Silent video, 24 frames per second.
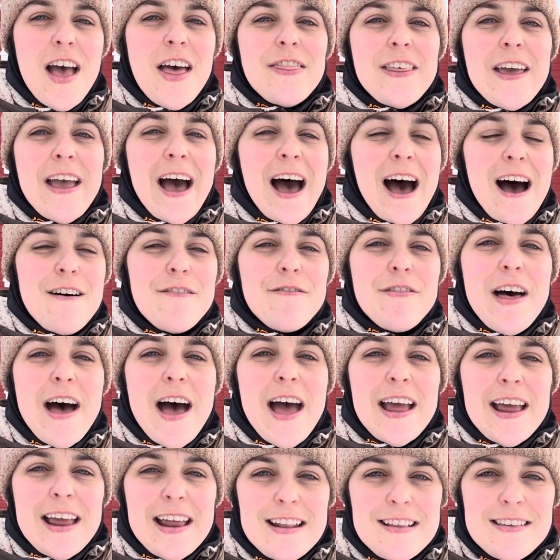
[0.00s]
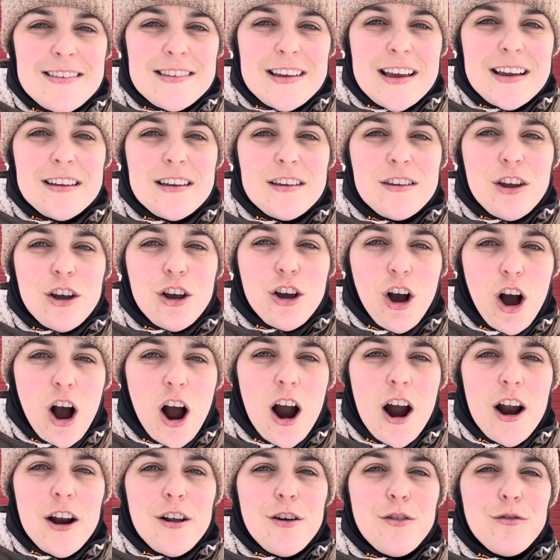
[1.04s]
They have that instinct to
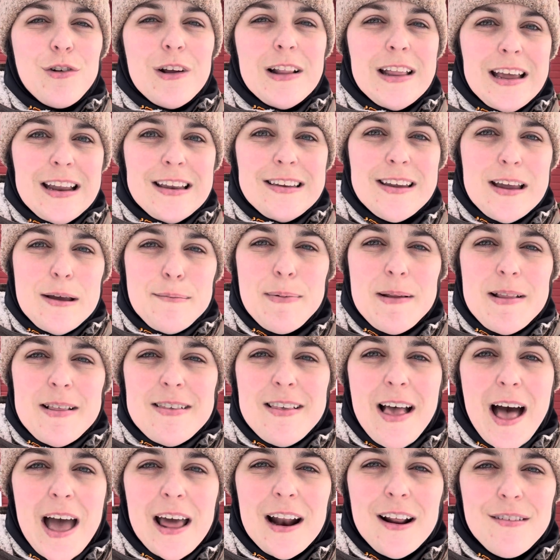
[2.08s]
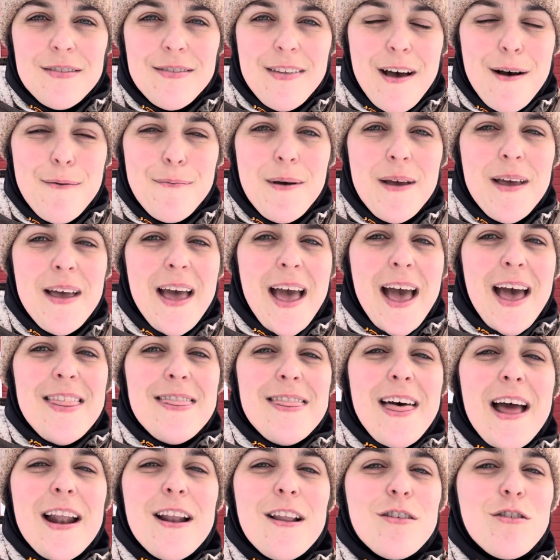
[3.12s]
guard really deep inside of them. And
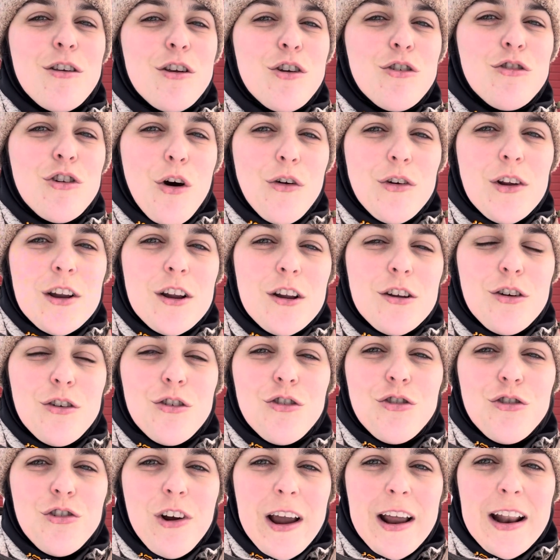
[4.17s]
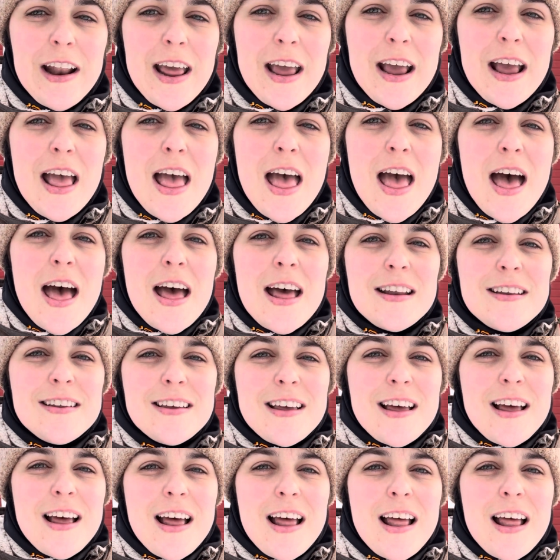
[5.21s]
then, so you don't need to do training
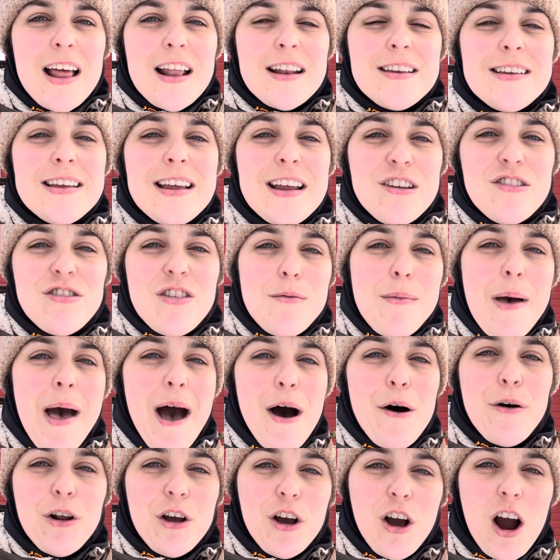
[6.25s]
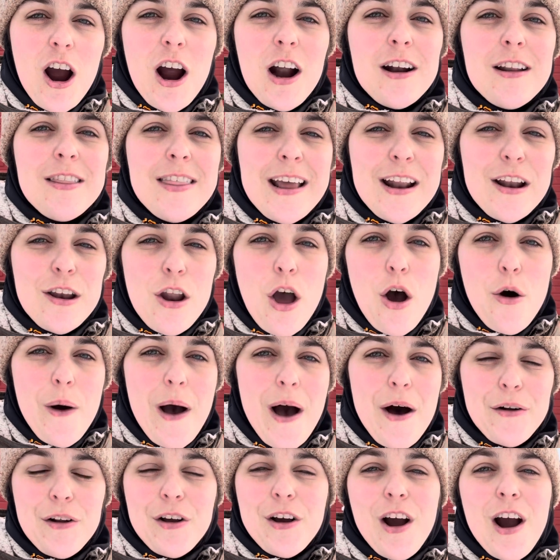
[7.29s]
to teach them how to guard. They know
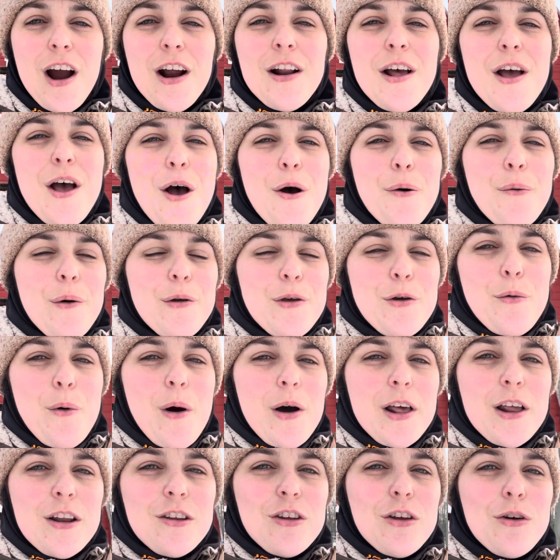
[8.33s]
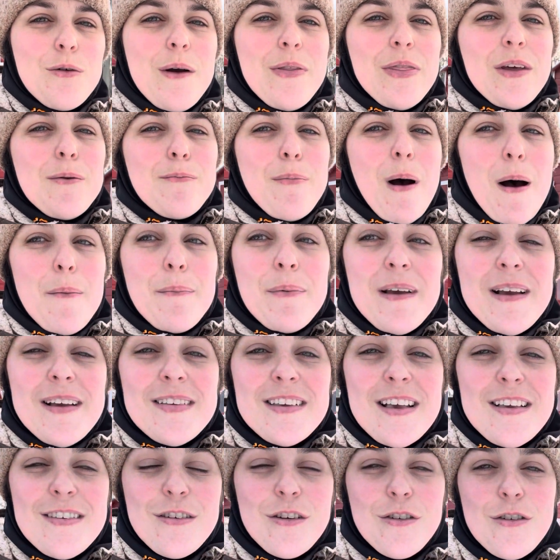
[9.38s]
how to guard. What you want to do when they're
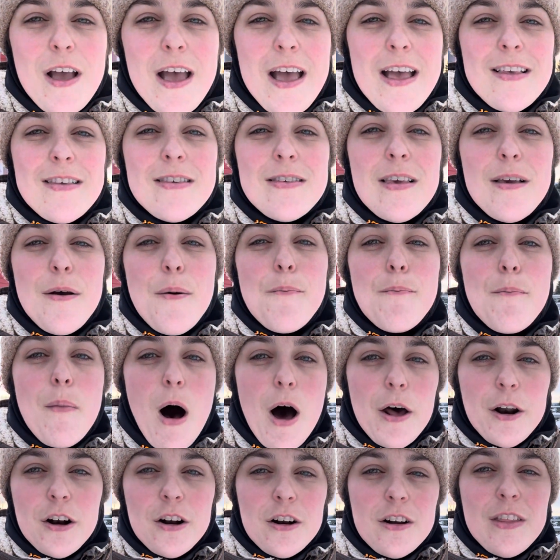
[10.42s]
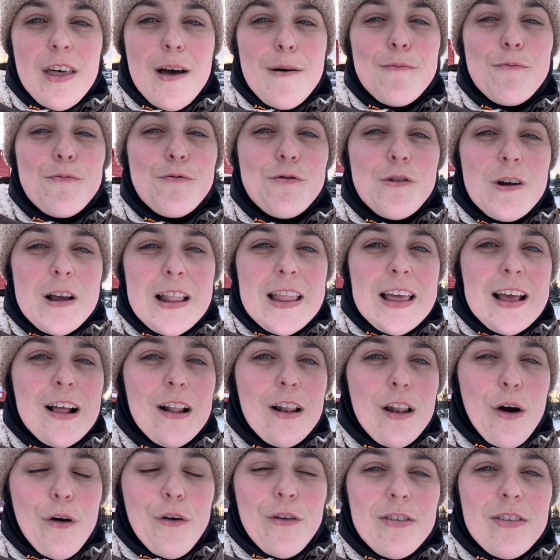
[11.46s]
puppies is monitor them really
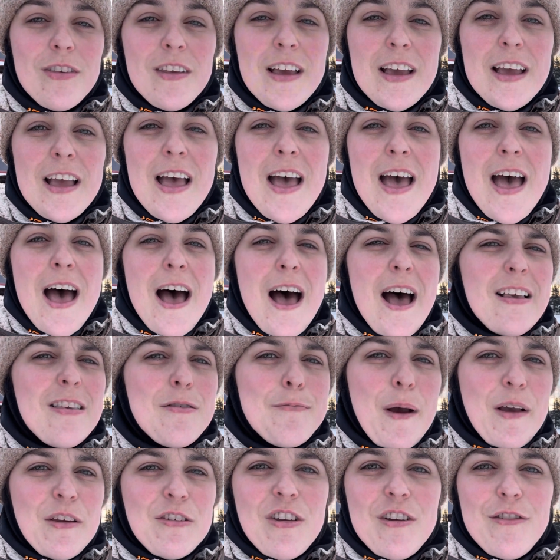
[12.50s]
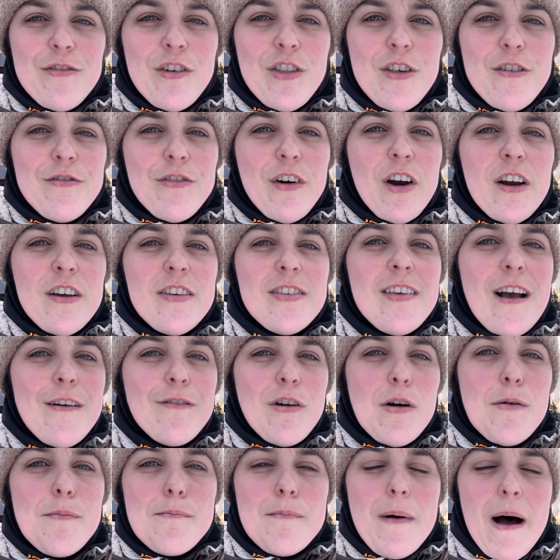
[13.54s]
closely, especially for the first
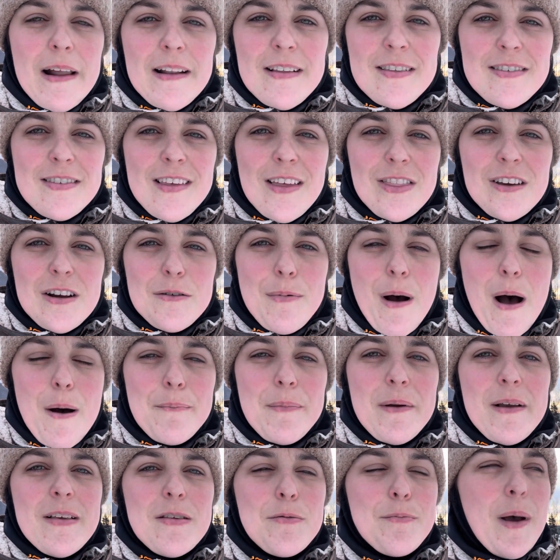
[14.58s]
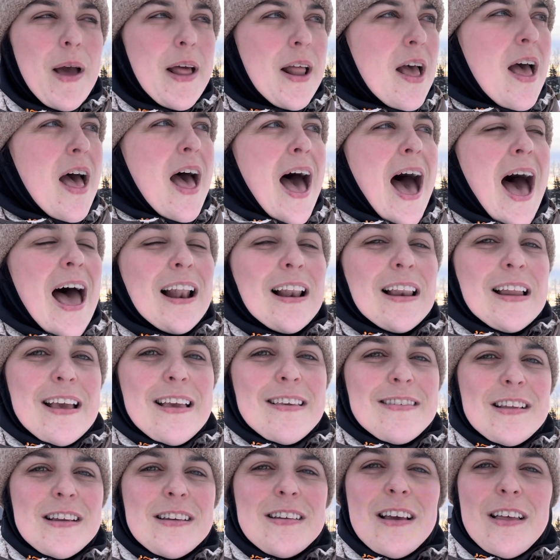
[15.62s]
several months that they're puppies, but at
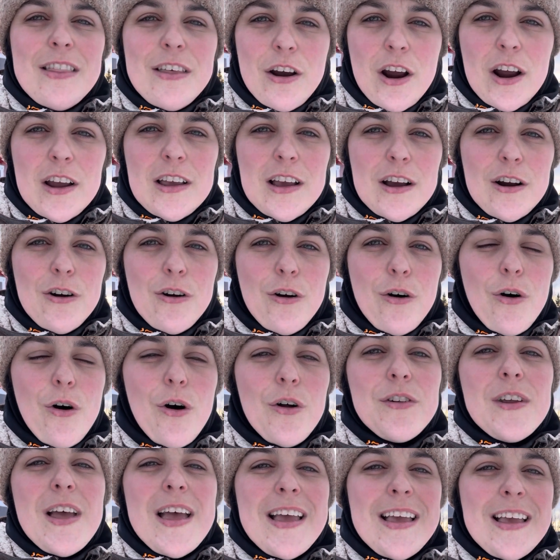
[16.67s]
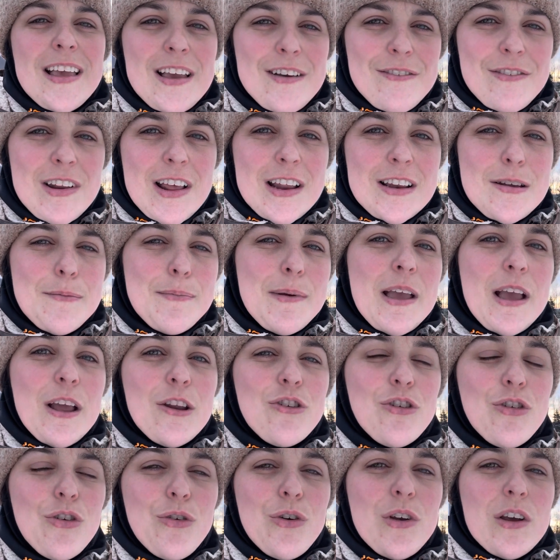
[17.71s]
least until they're a year old, even into being
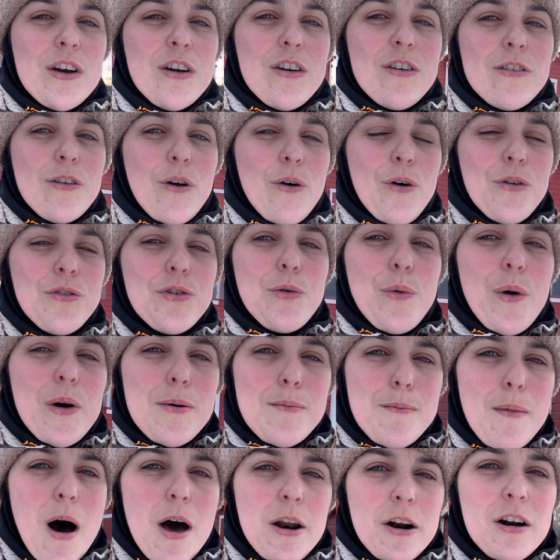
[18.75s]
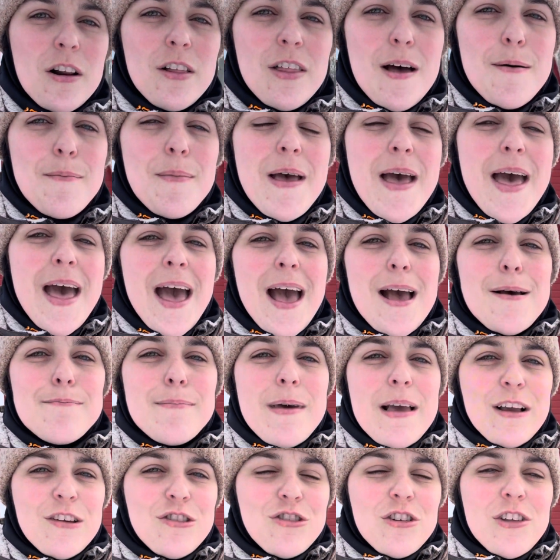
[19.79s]
2 years old. You want to monitor them and
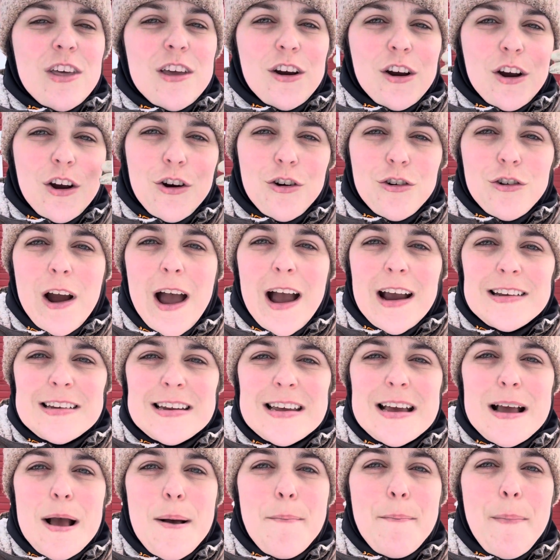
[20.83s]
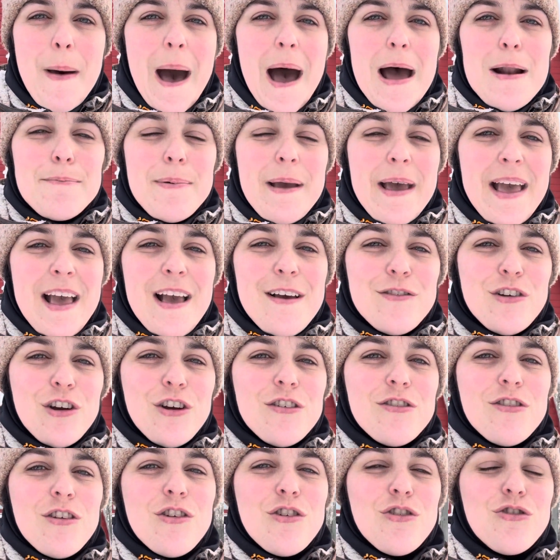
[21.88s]
make sure that you're correcting bad behavior.
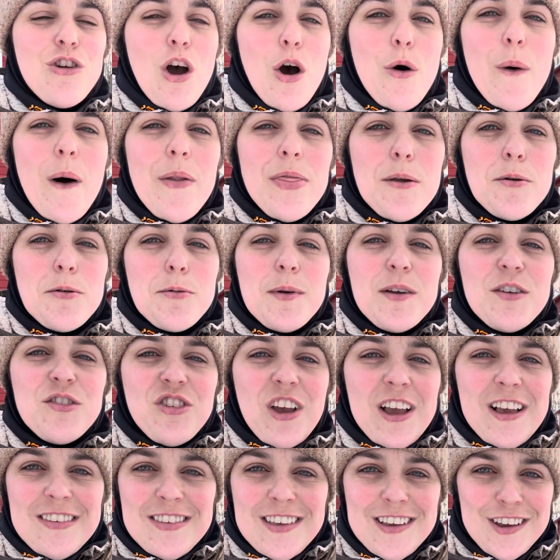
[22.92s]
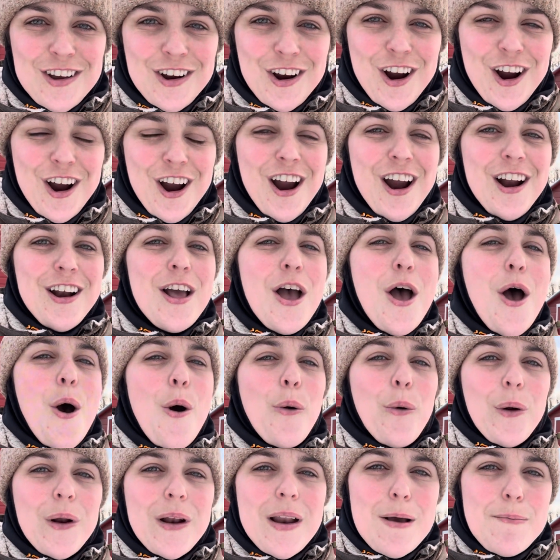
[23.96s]
So you don't want them to be chasing your herd
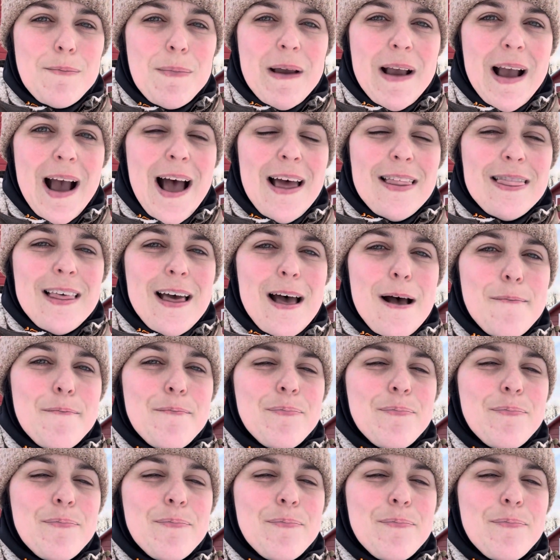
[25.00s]
or nipping at them.